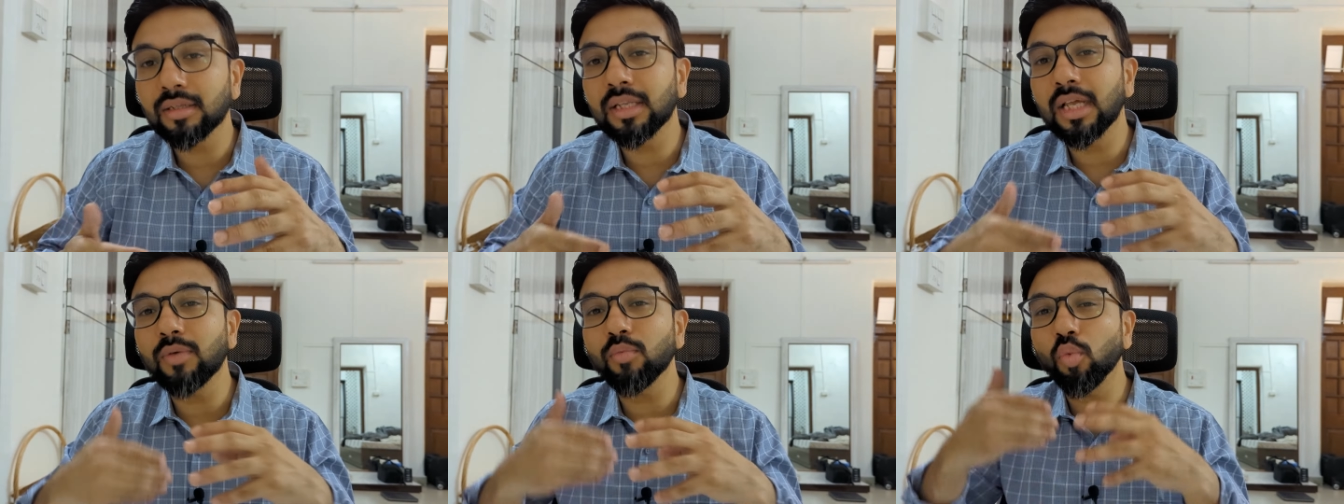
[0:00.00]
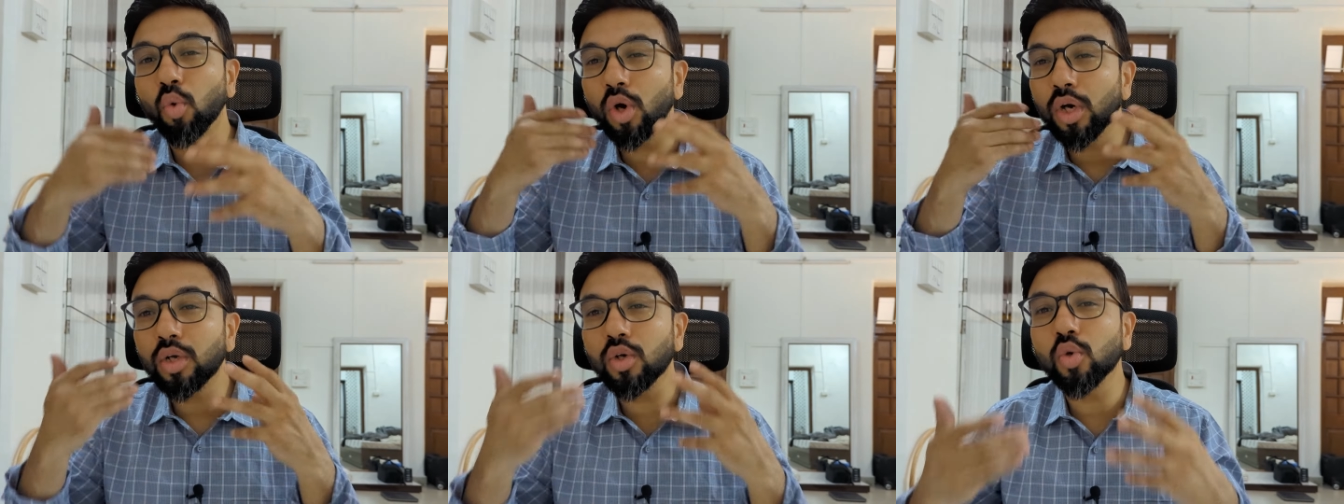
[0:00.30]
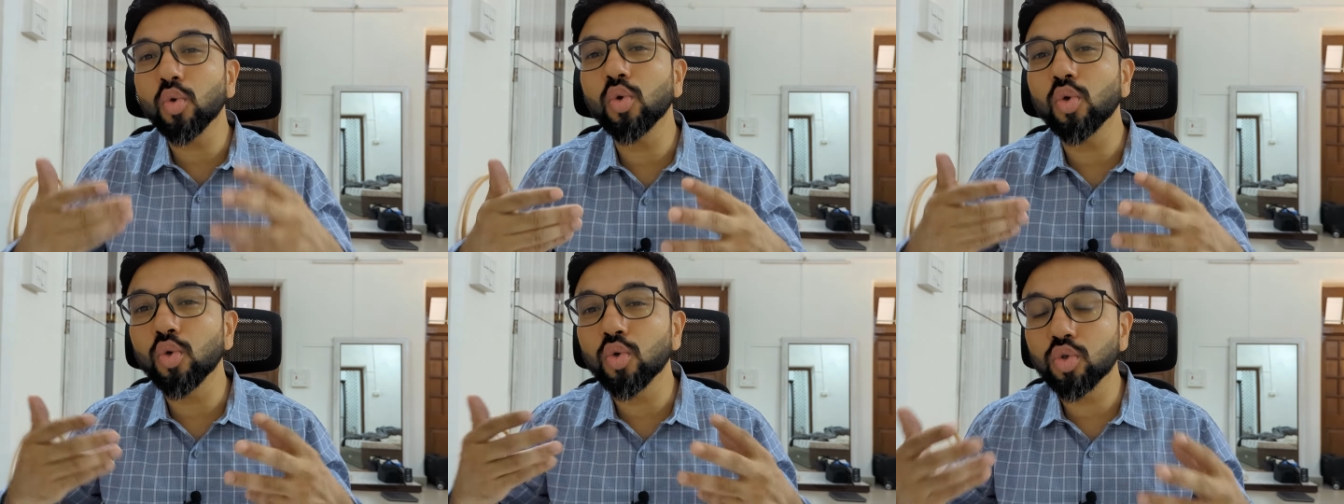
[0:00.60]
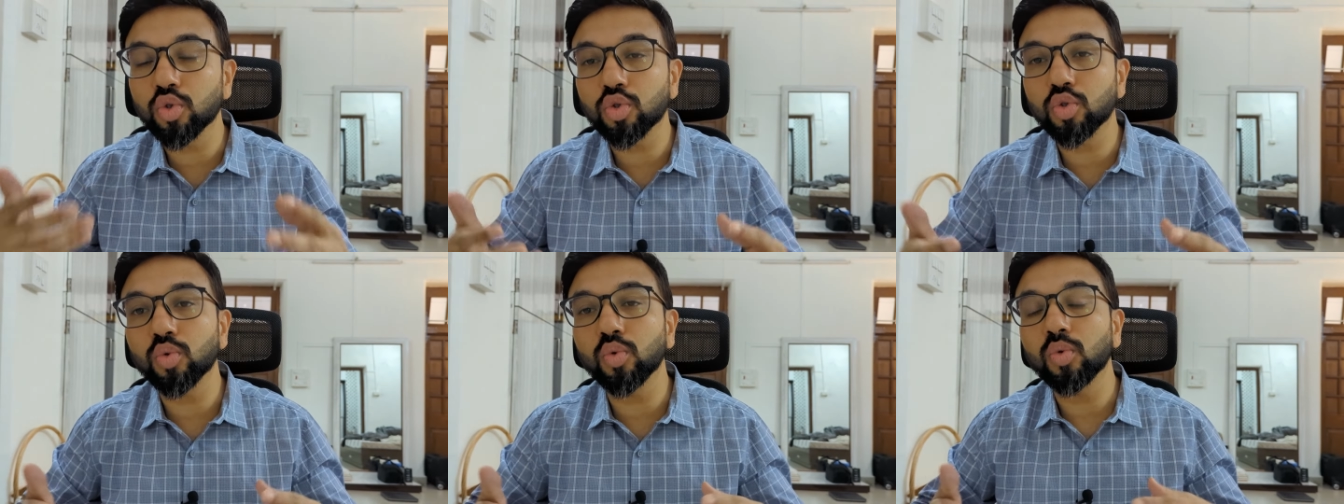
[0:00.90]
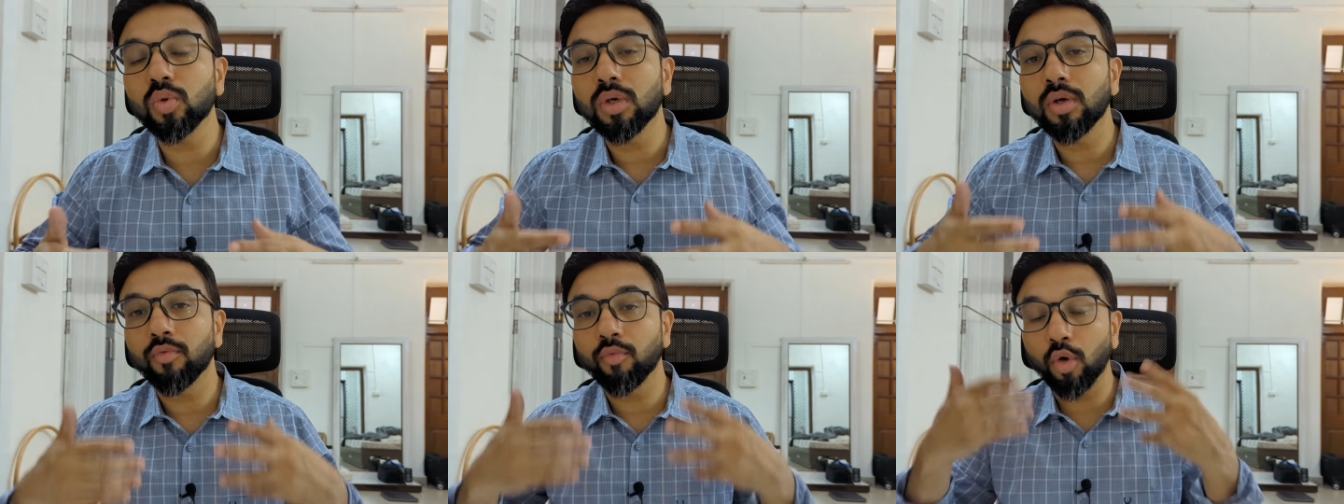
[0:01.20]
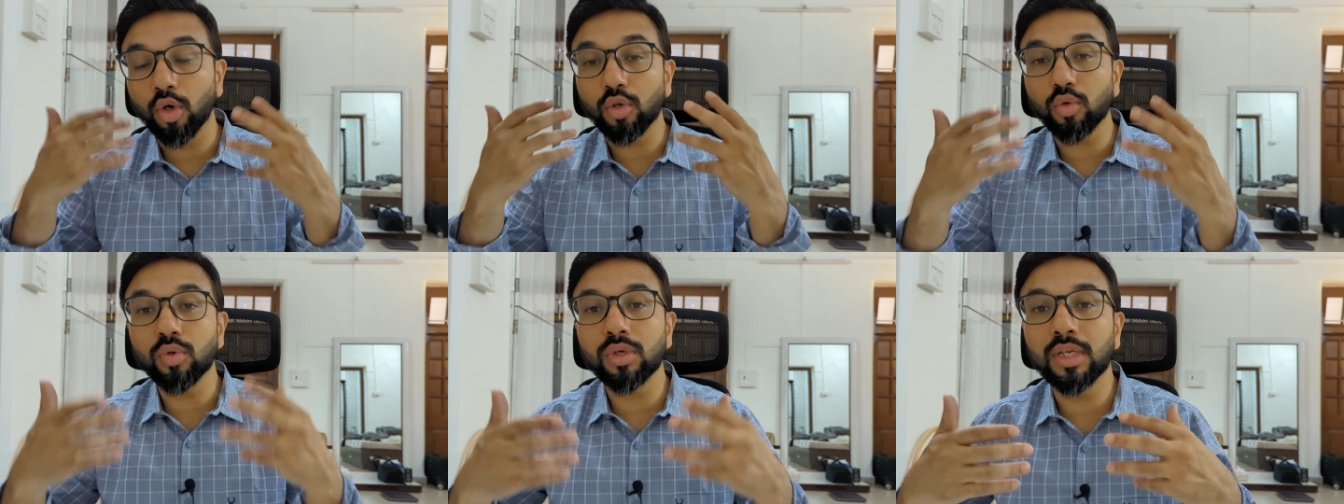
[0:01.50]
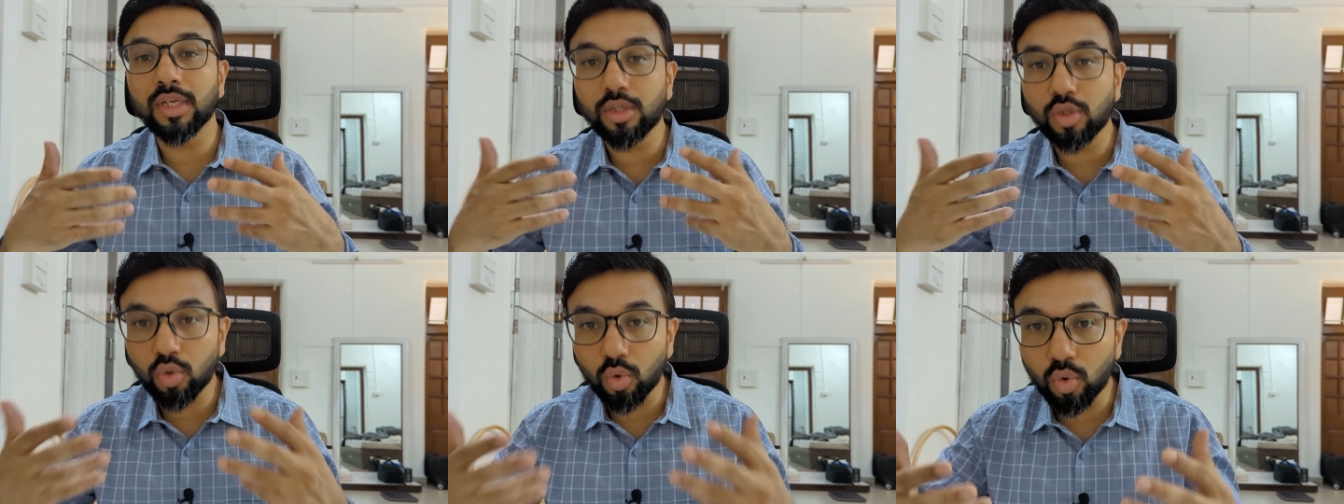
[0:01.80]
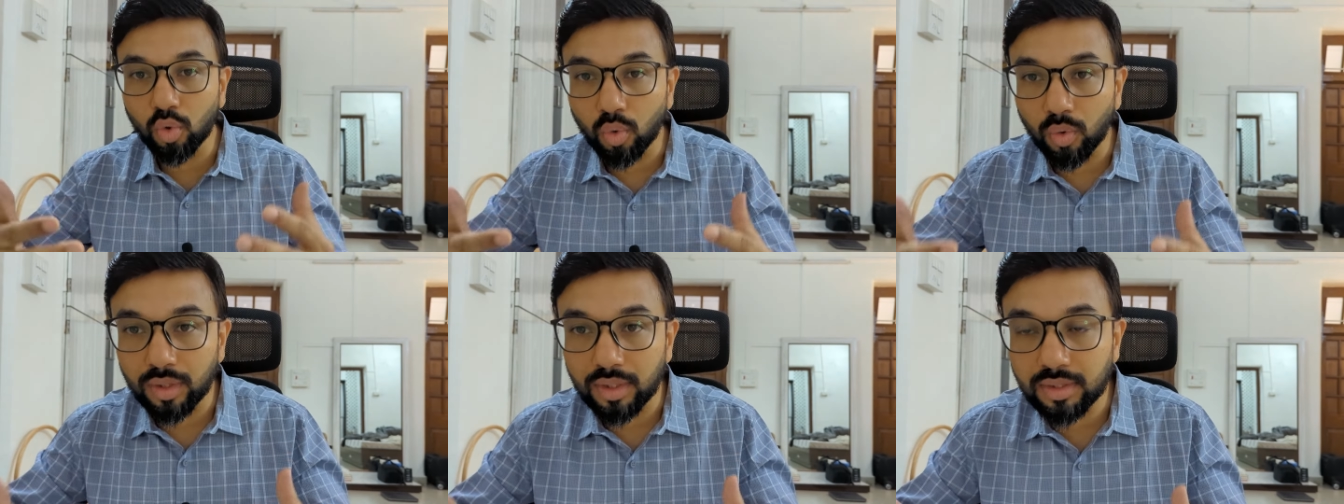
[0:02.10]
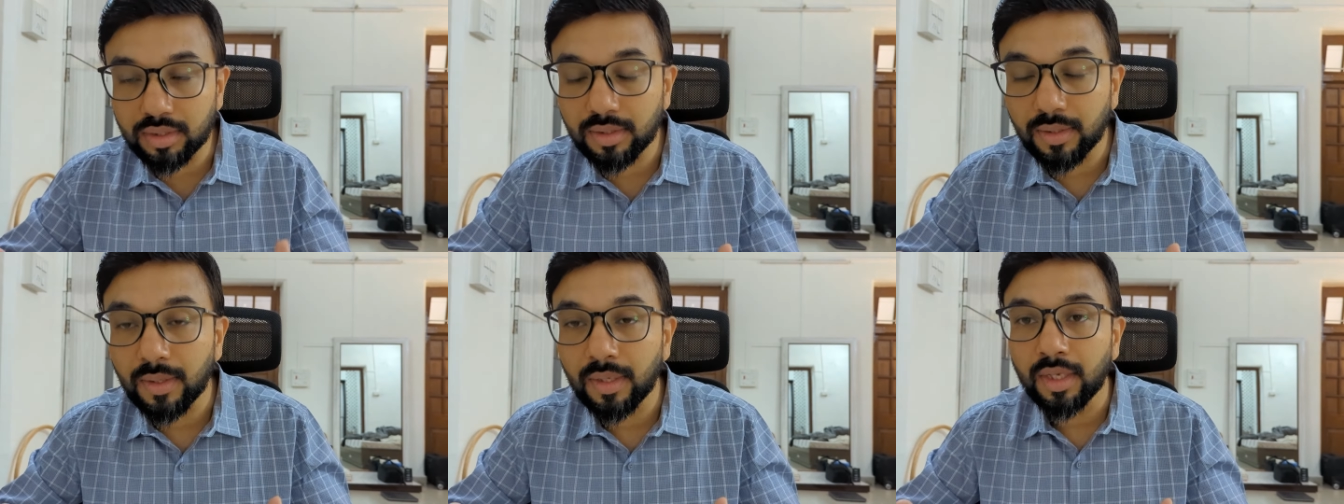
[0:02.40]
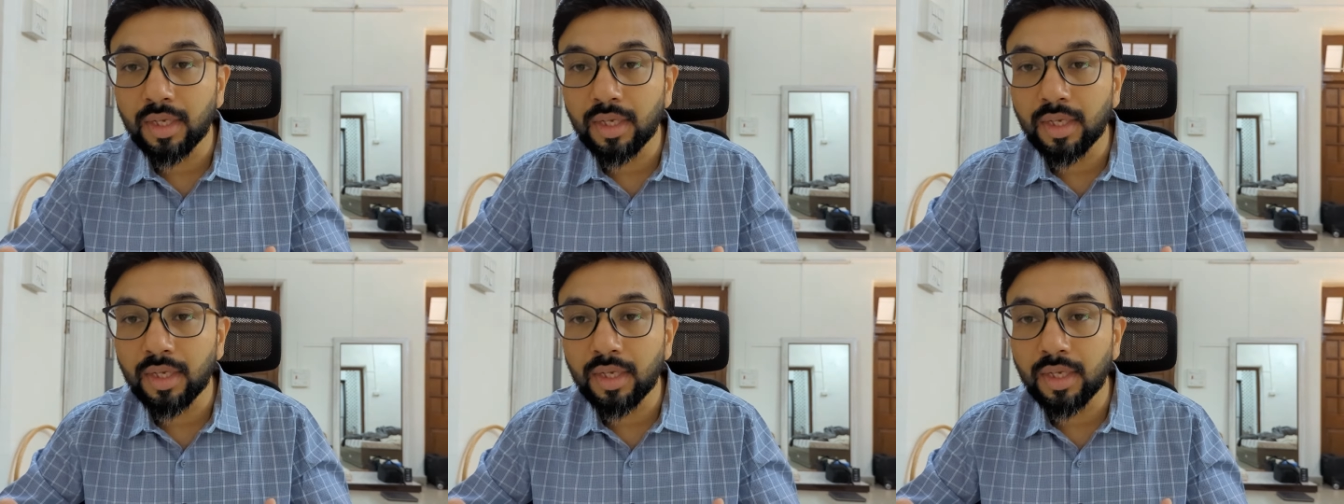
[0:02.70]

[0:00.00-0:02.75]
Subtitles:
then what you need to do is